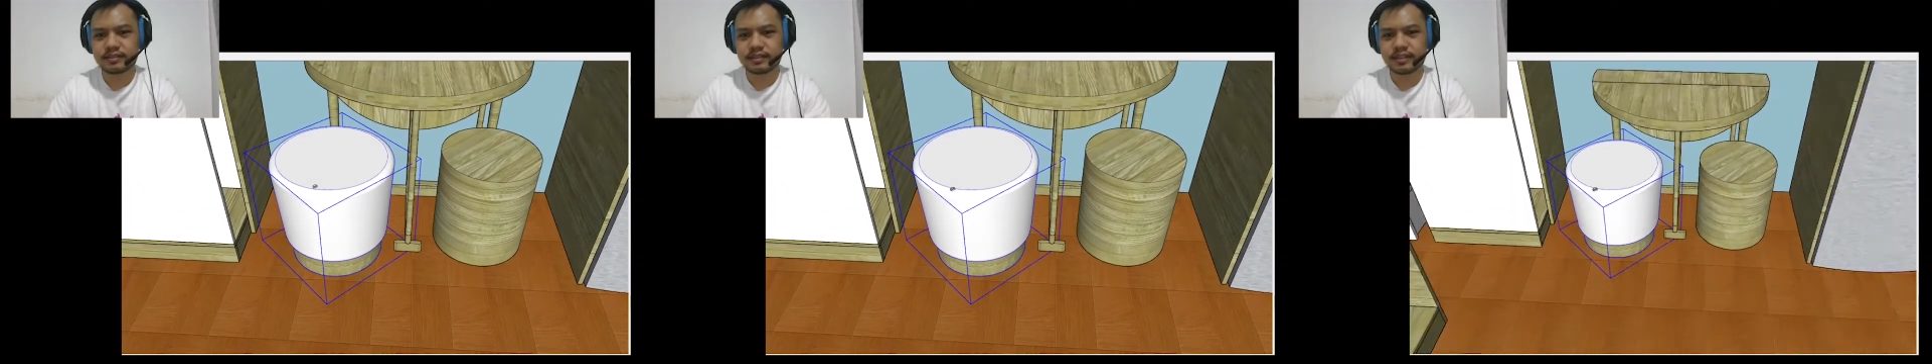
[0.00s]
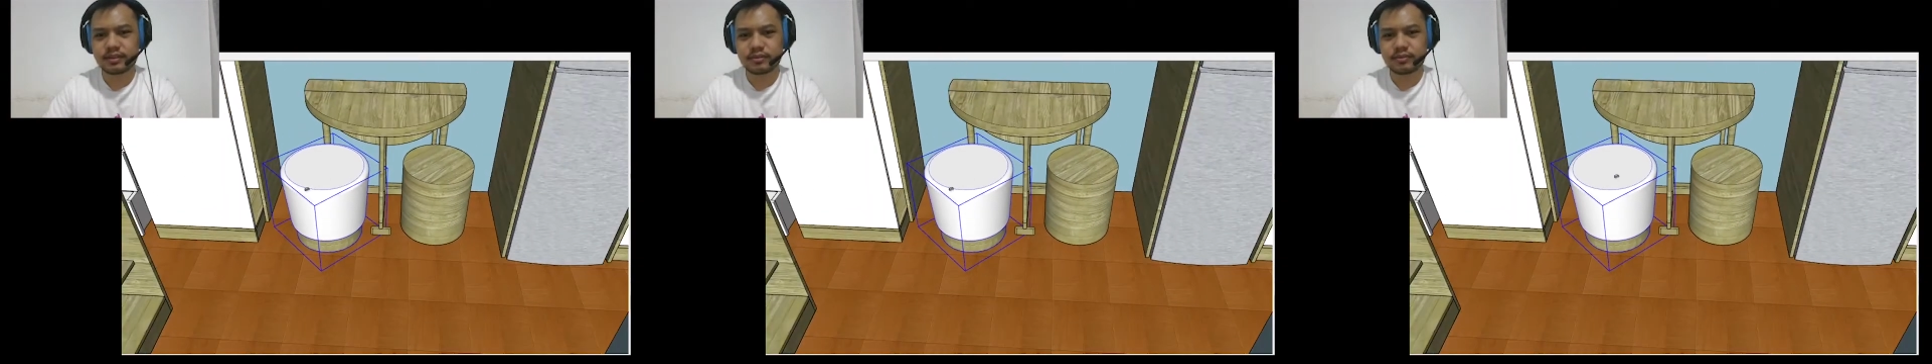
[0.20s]

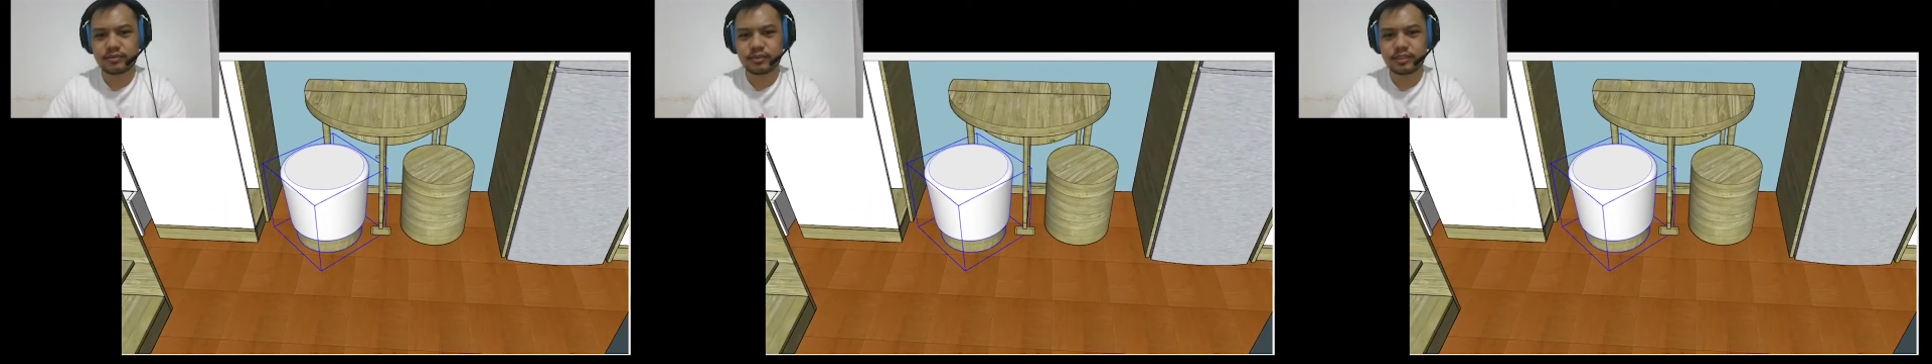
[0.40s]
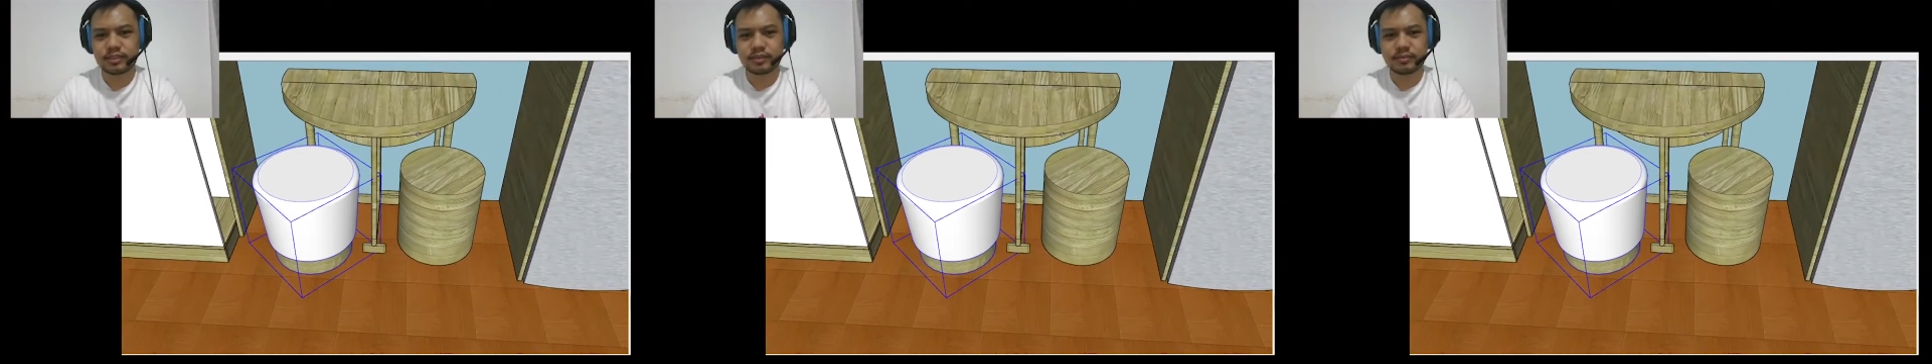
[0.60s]
No,
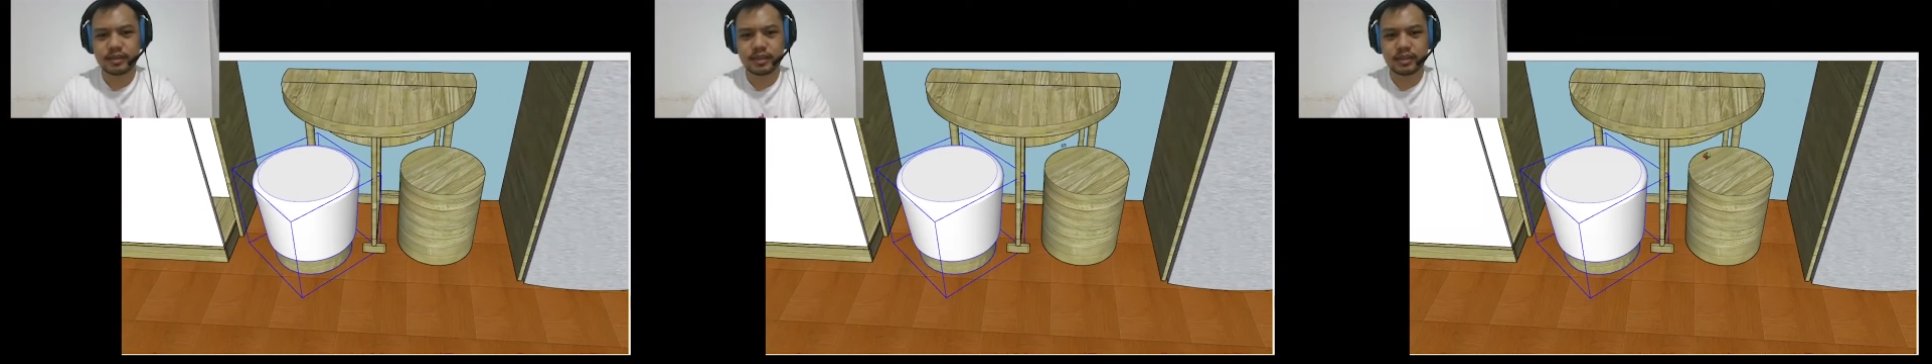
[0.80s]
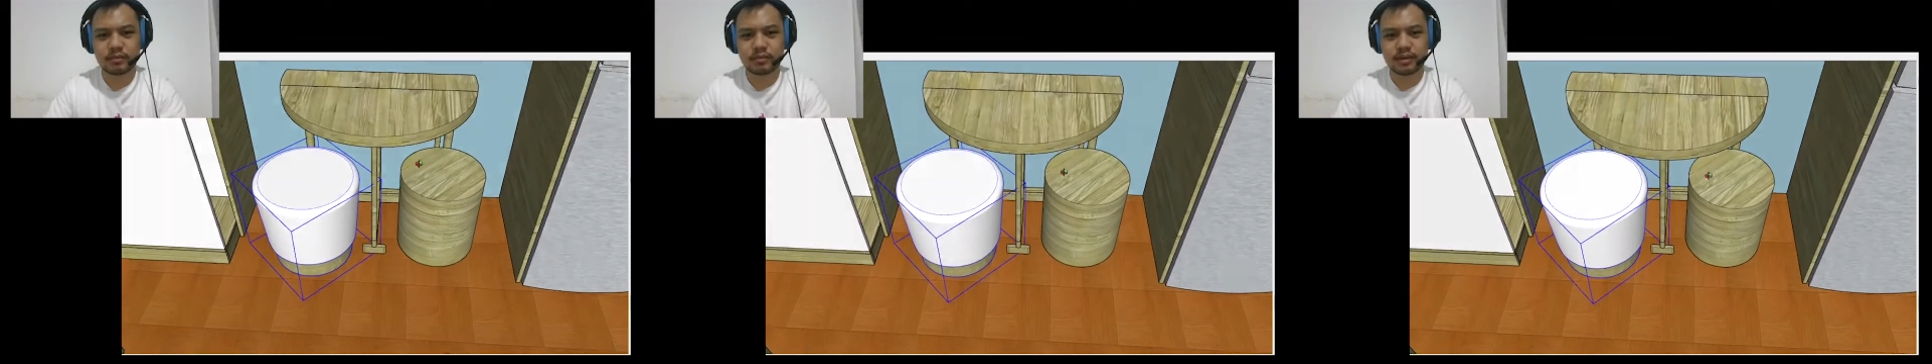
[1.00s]
we shouldn't
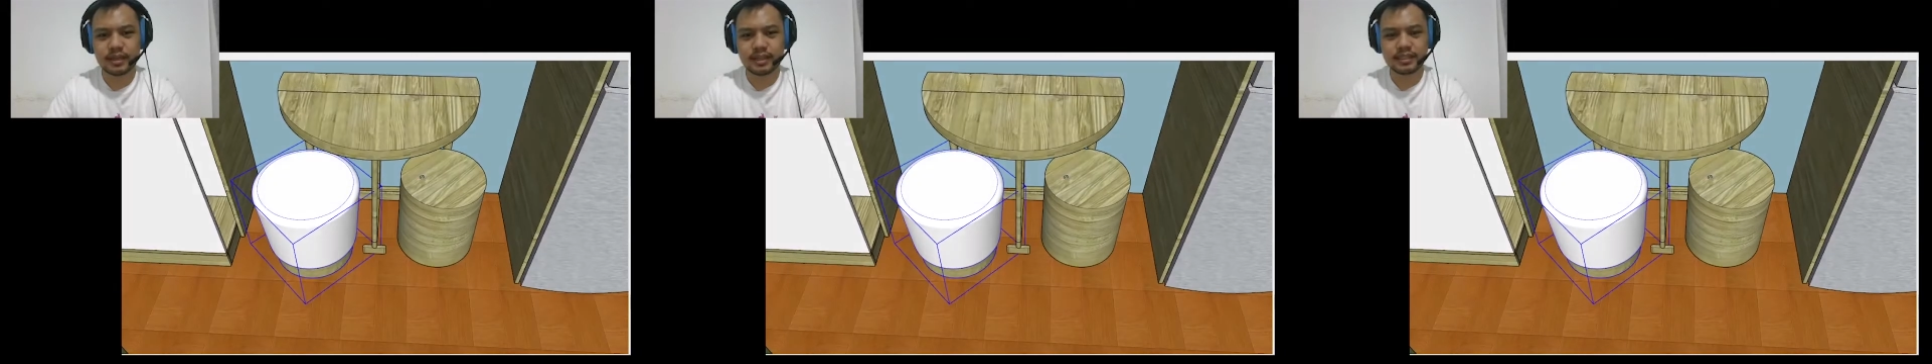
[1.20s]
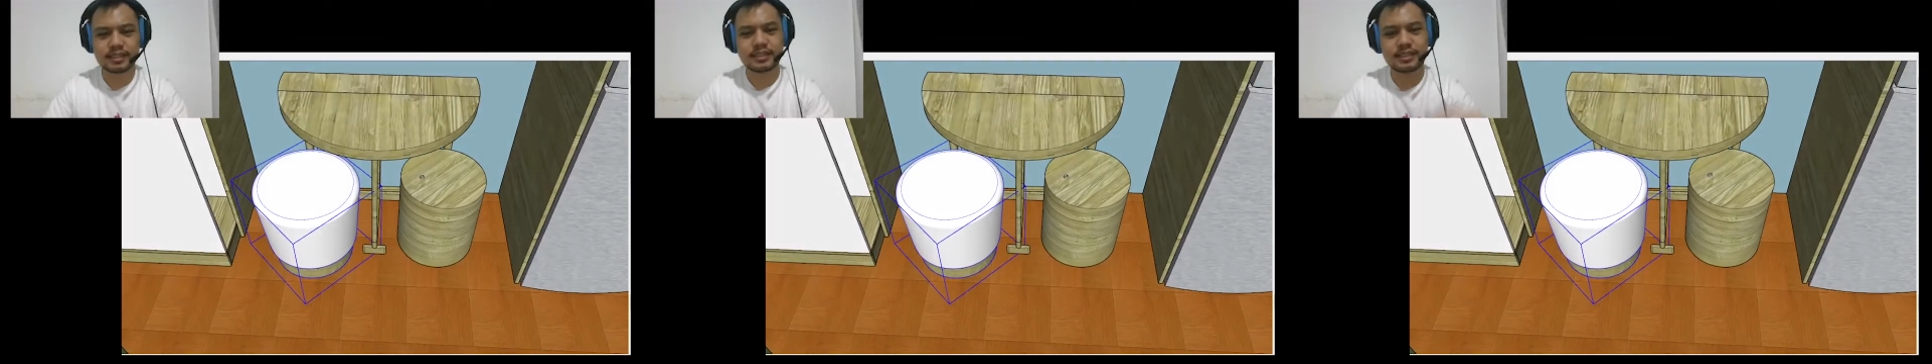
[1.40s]
make it
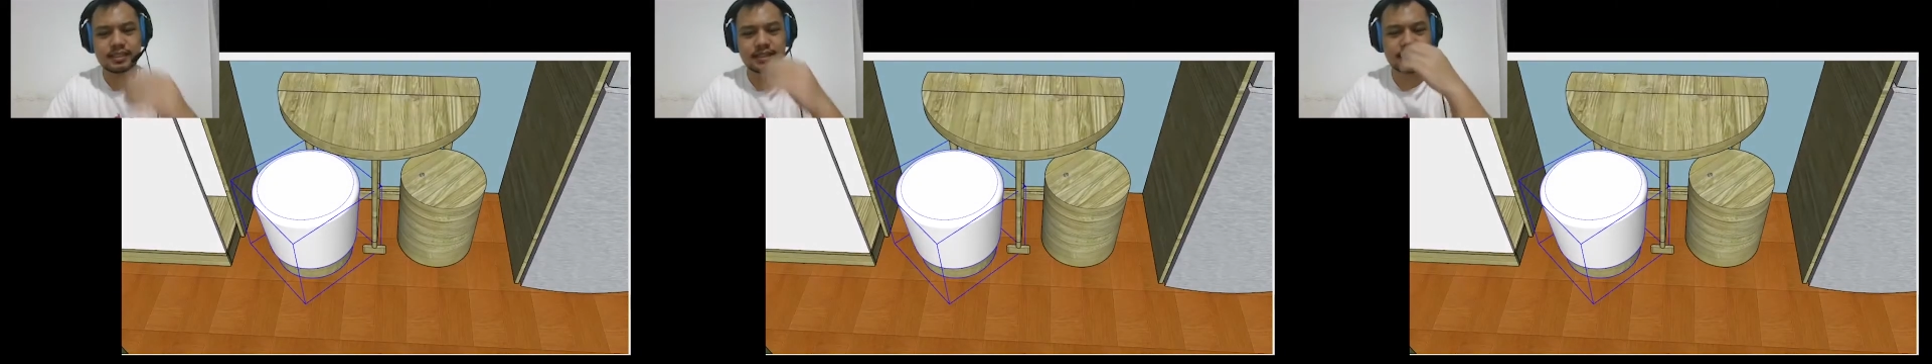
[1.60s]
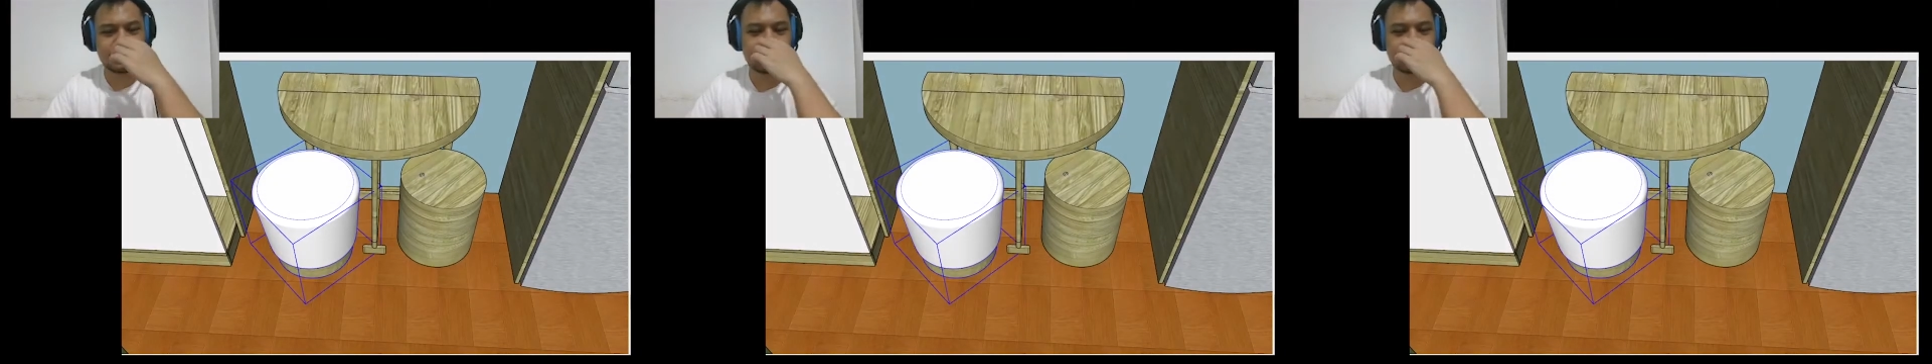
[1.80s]
white.